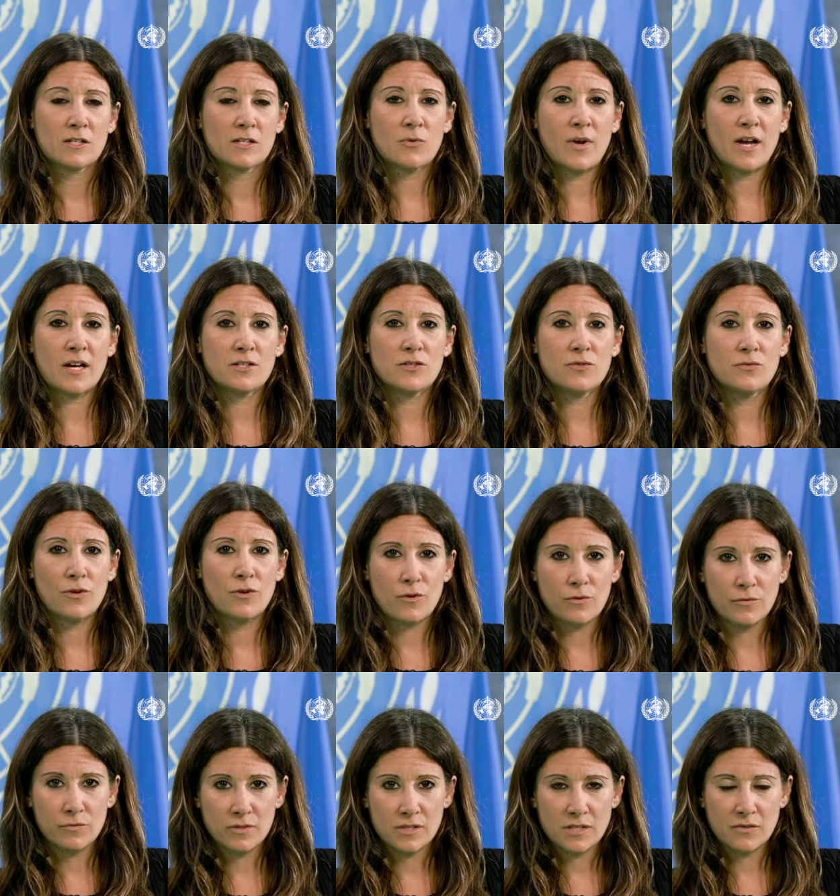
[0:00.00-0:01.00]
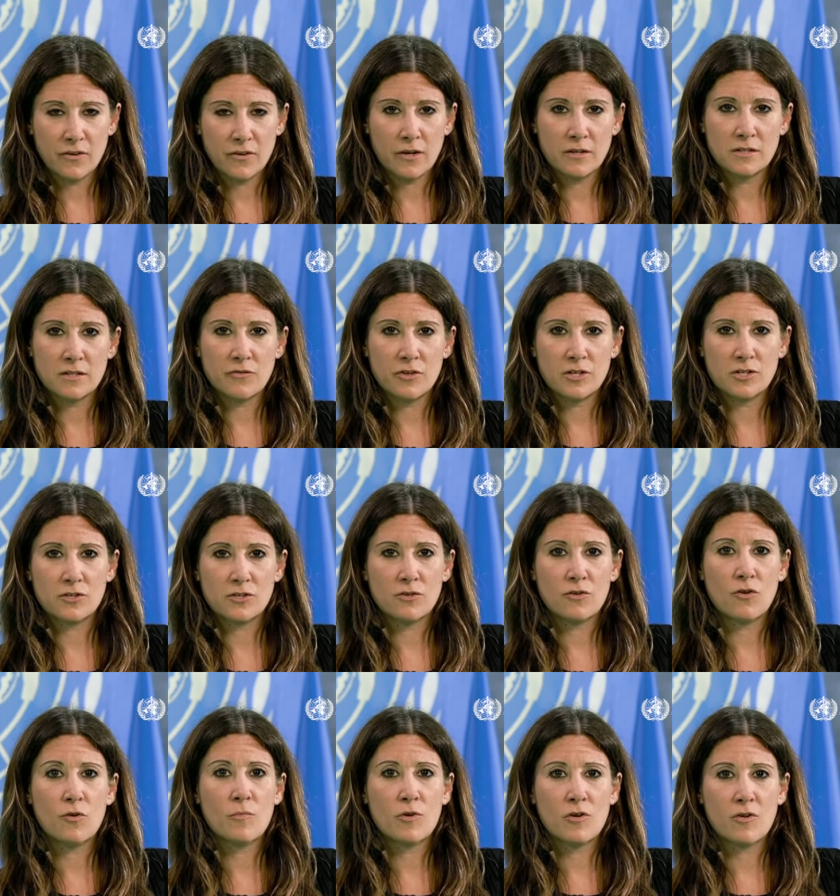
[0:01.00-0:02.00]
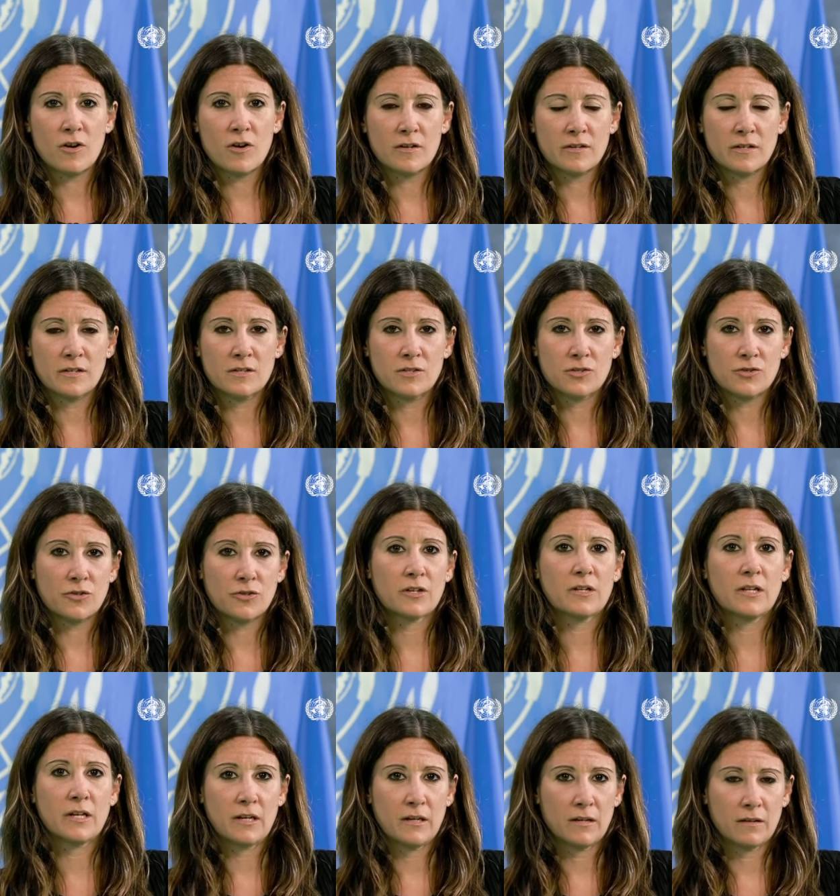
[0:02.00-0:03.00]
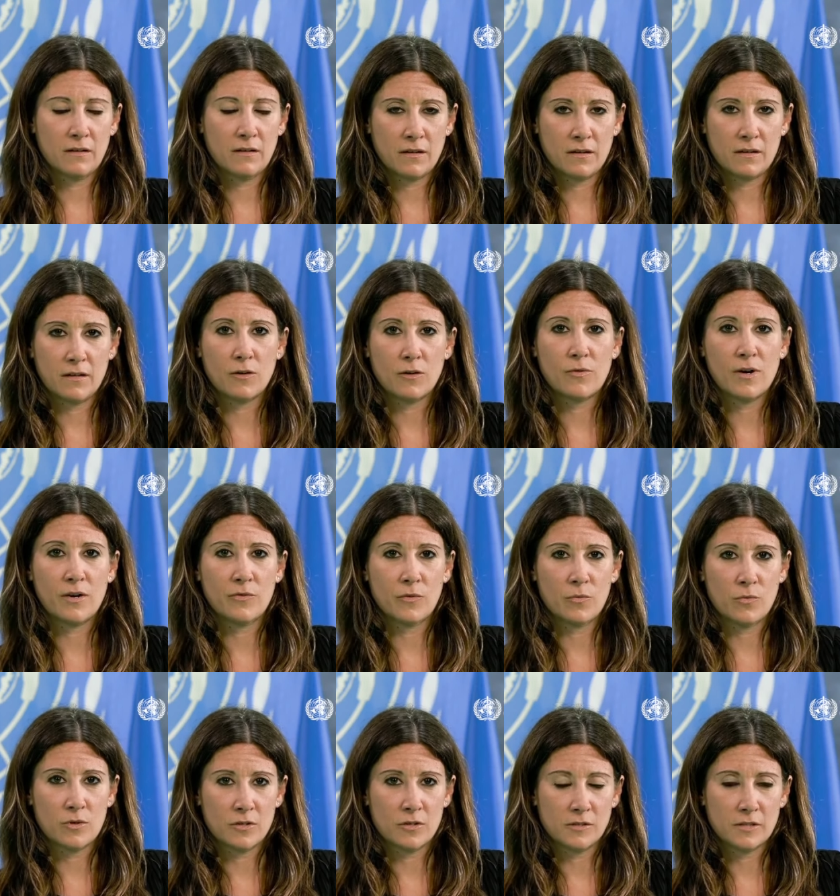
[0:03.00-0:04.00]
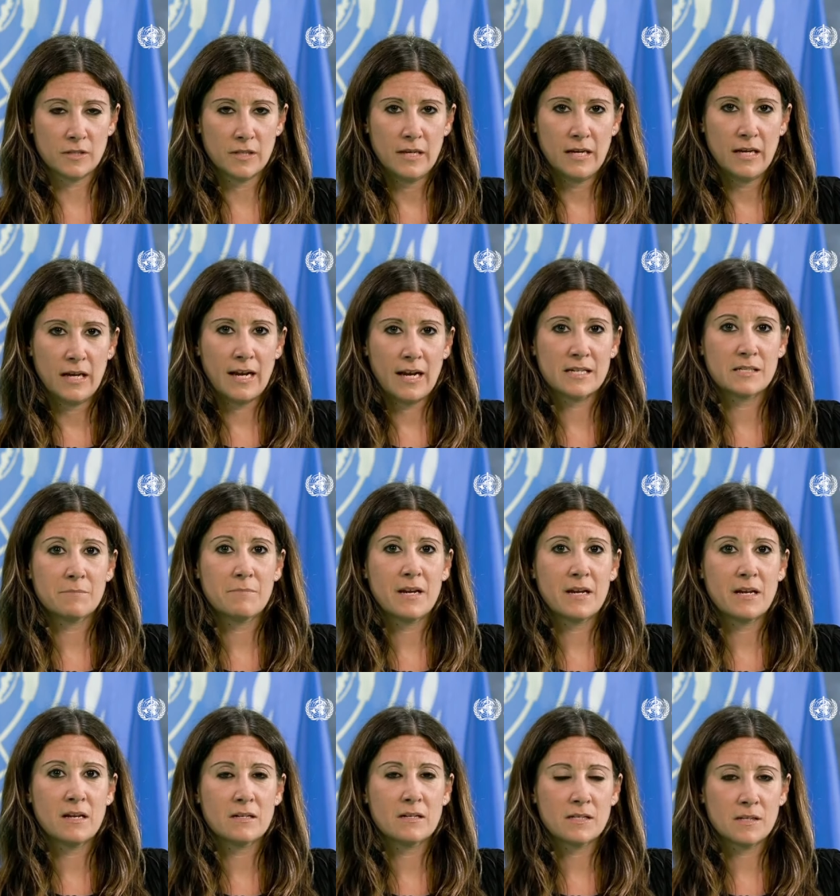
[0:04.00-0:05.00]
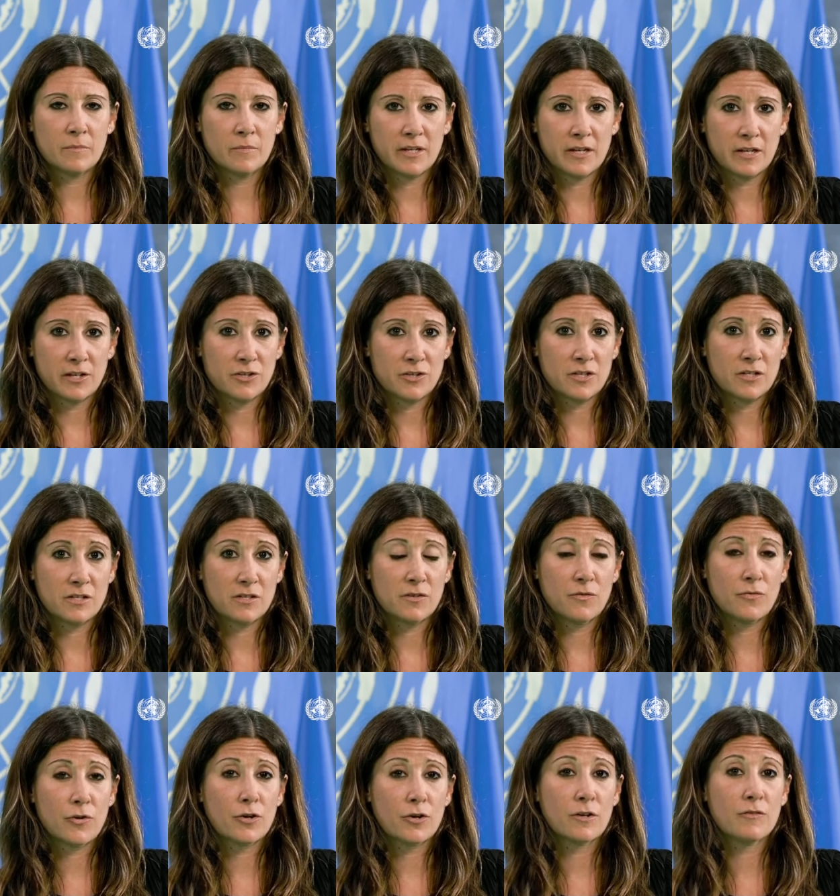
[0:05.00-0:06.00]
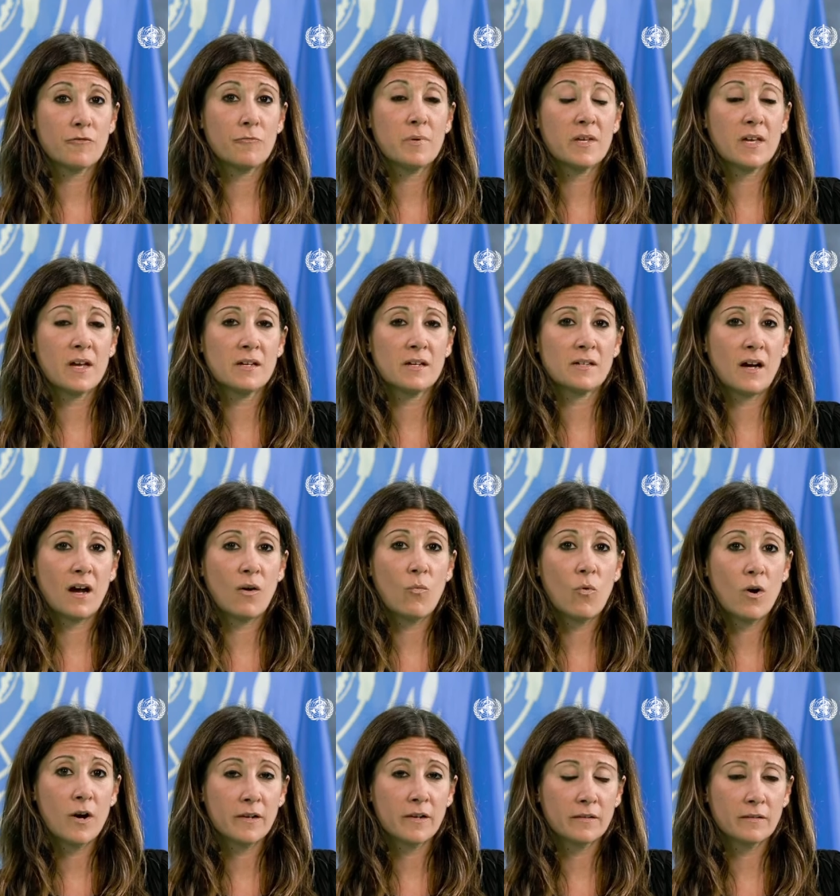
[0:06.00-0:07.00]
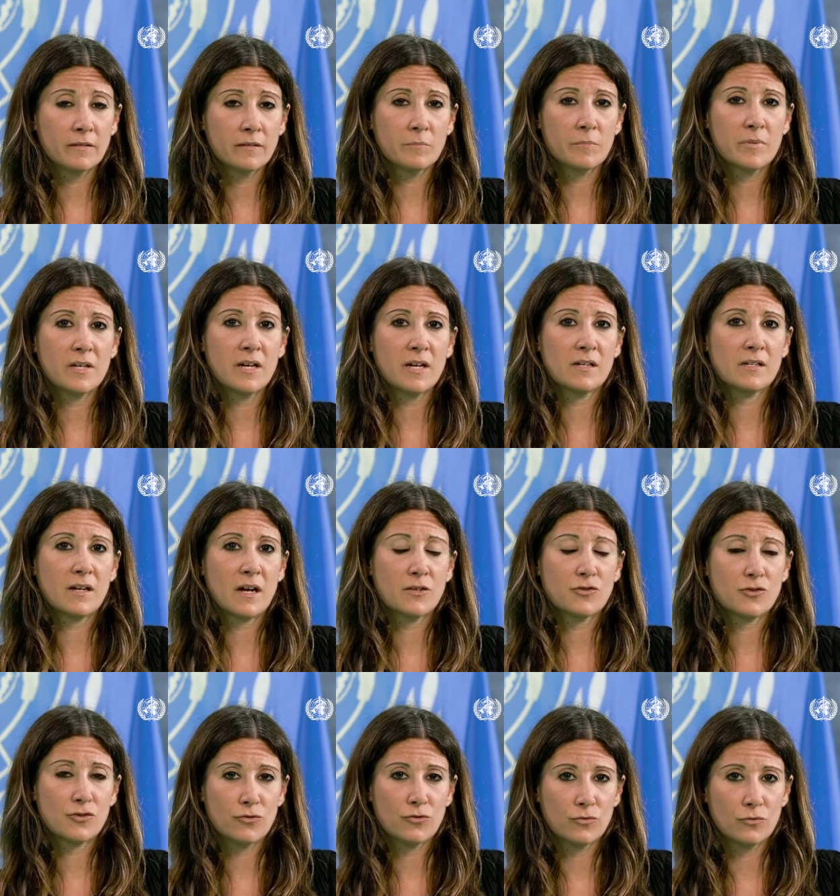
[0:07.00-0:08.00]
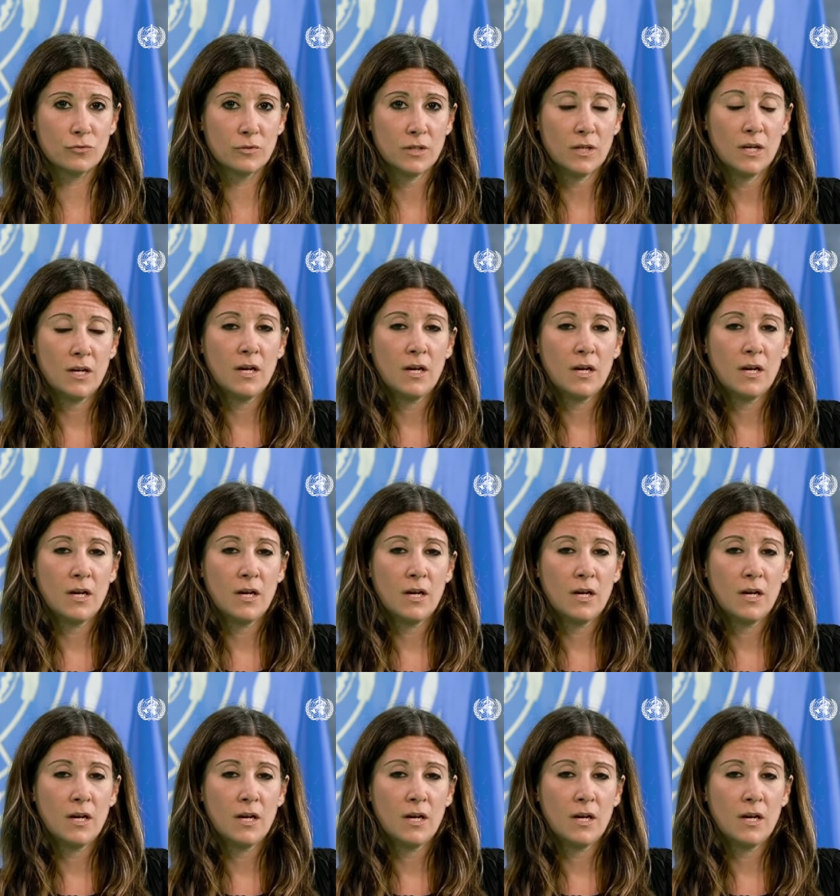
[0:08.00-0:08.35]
So as you know, this variant of concern, Omicron, is circulating around the world. It has many sublineages. You've heard of BA.1 and BA.2.